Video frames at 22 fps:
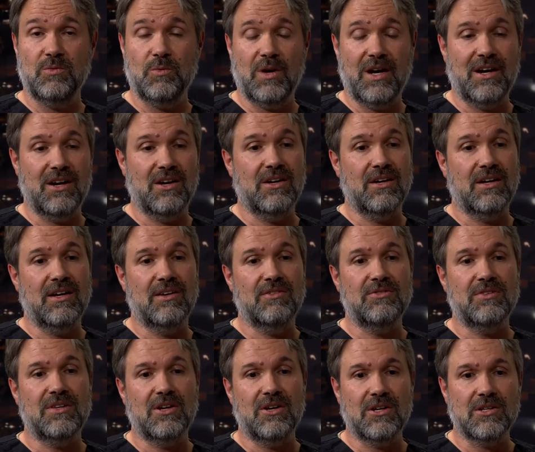where
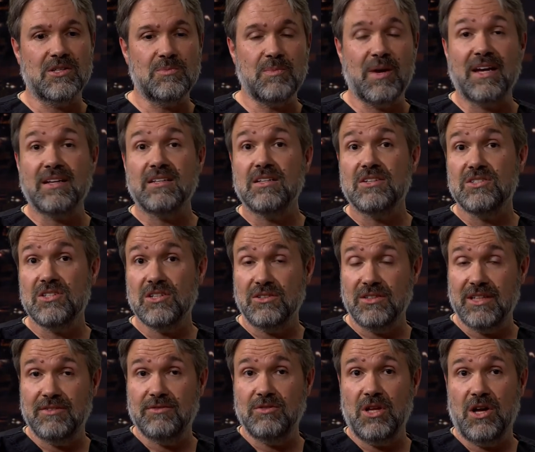if they're expected to
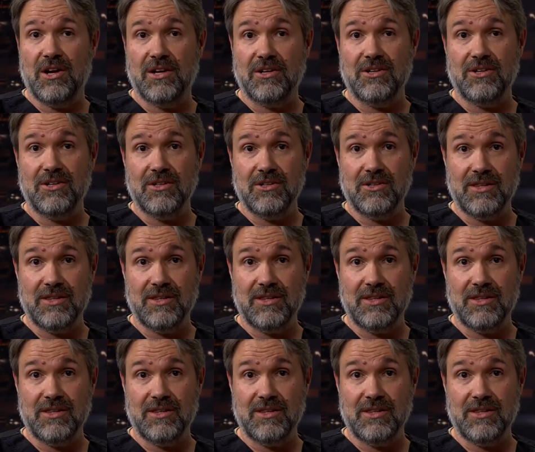live longer,